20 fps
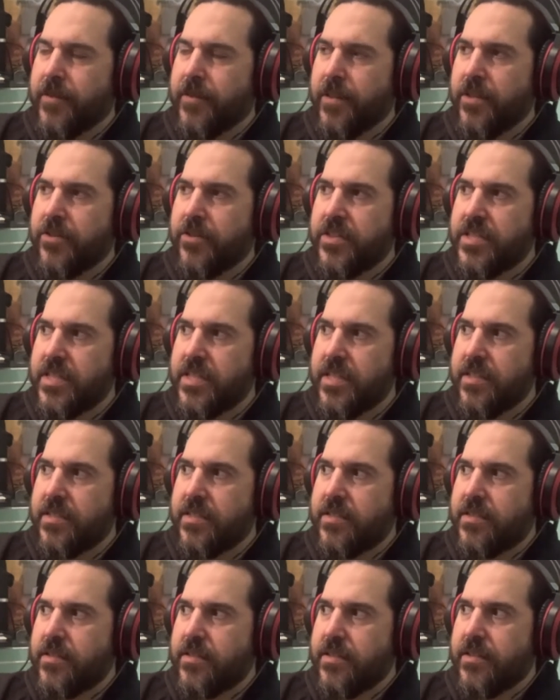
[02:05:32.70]

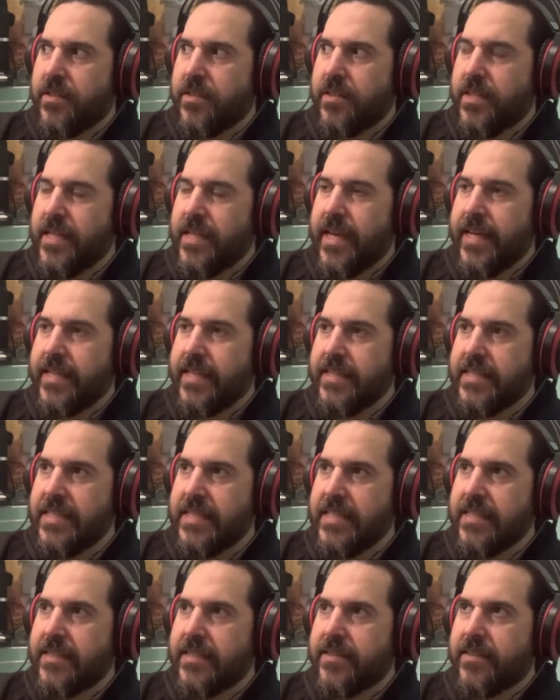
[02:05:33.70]
it's the
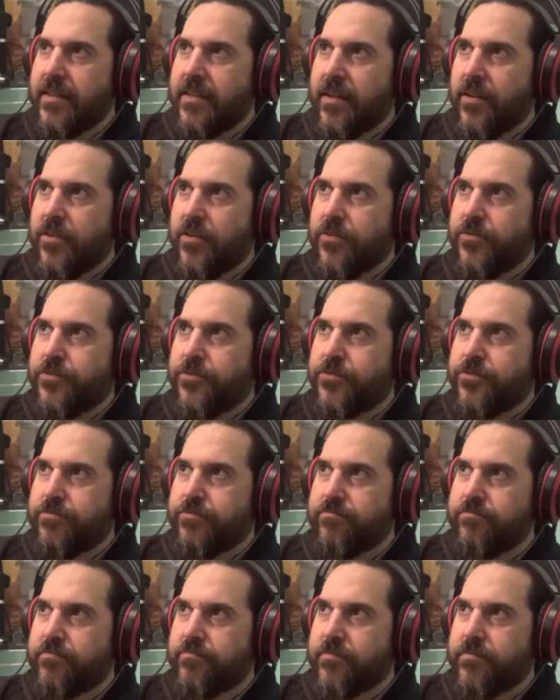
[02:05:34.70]
idea of,